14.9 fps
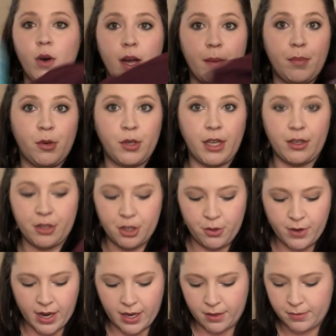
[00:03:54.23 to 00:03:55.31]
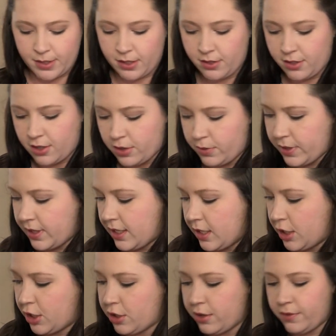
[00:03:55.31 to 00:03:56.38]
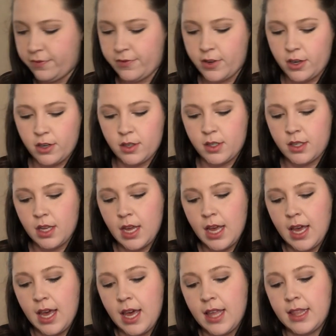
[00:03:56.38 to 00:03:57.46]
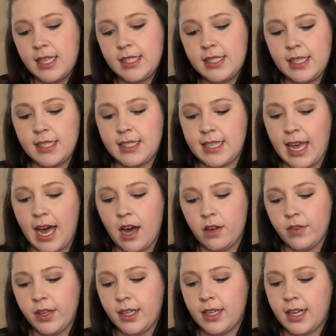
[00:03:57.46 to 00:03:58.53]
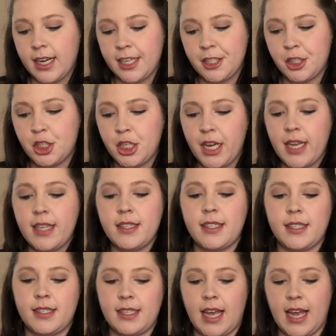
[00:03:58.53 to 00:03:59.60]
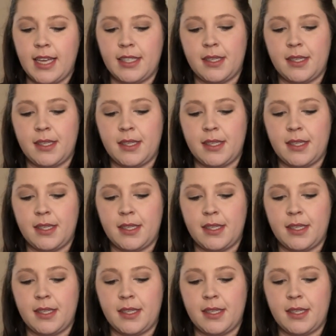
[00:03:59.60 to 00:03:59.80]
pulled out two items. I'll start with this shirt first. This is Calvin Klein jeans, size